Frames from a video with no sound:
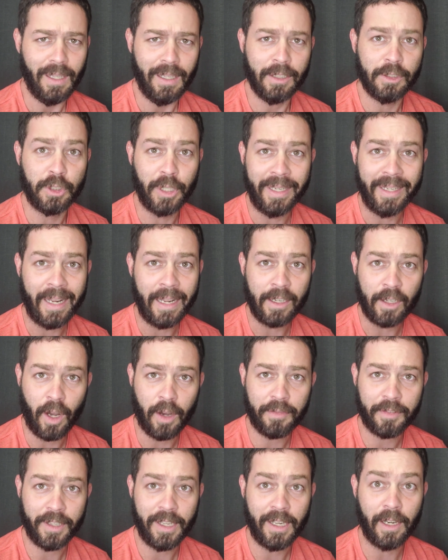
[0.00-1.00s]
Drinking
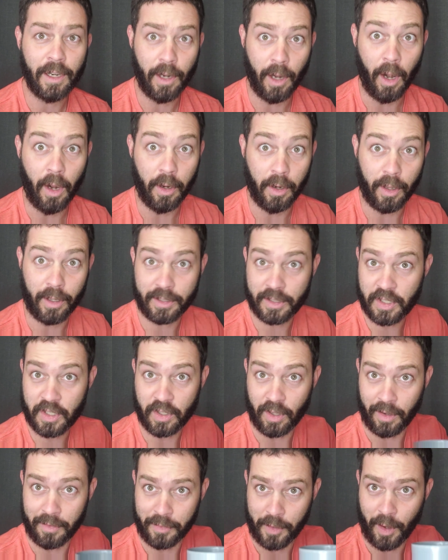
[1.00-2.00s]
coffee, lots
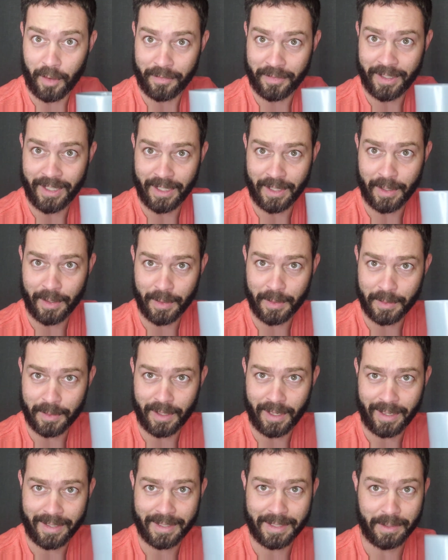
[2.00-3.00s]
of coffee,
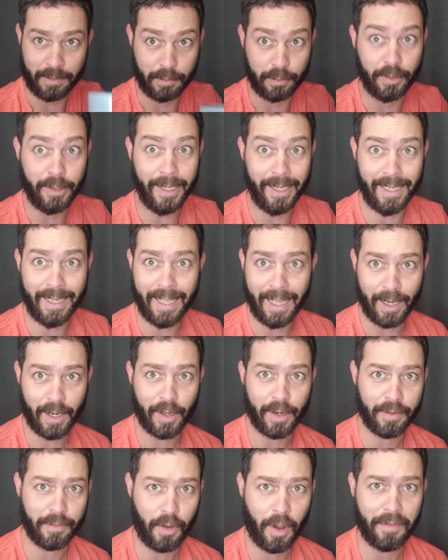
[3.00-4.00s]
like really a
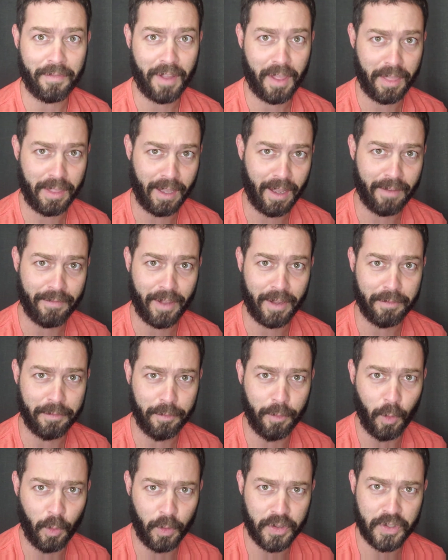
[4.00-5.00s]
lot of coffee. I think I've had
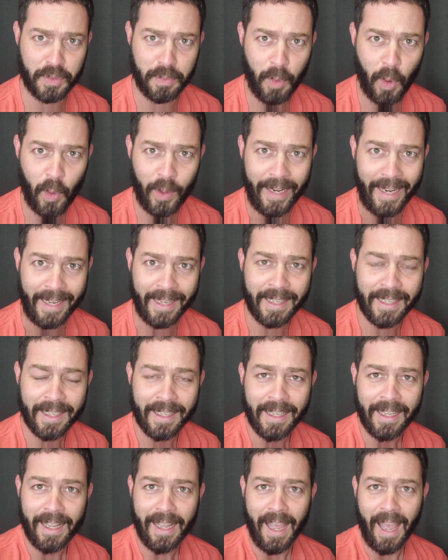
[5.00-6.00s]
4 this morning.
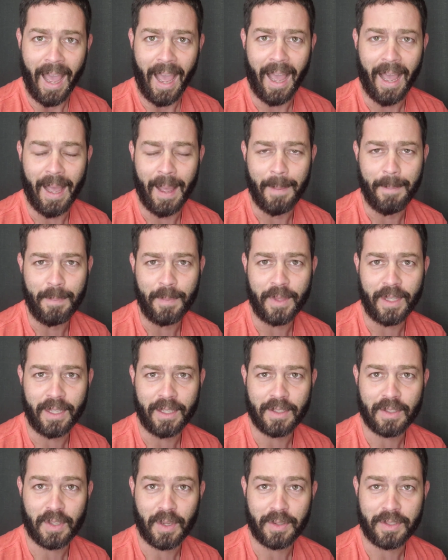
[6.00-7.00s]

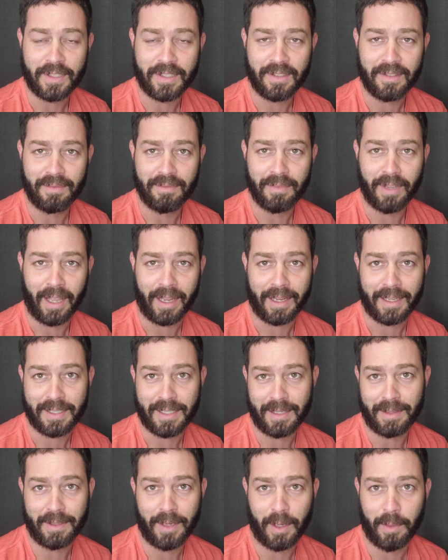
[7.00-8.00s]
So like I
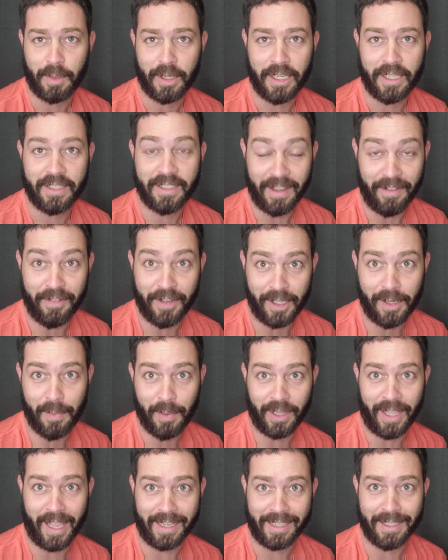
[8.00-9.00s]
said, nobody definitely
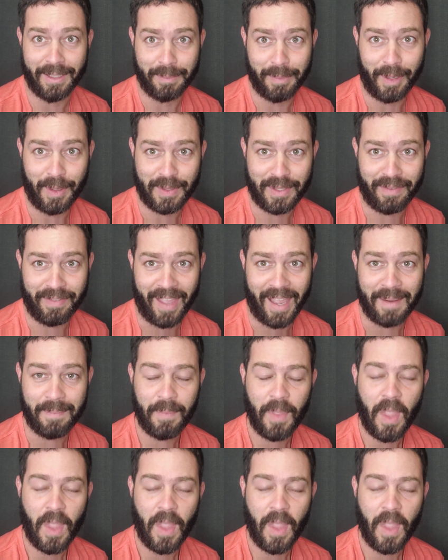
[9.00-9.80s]
will get killed because of that.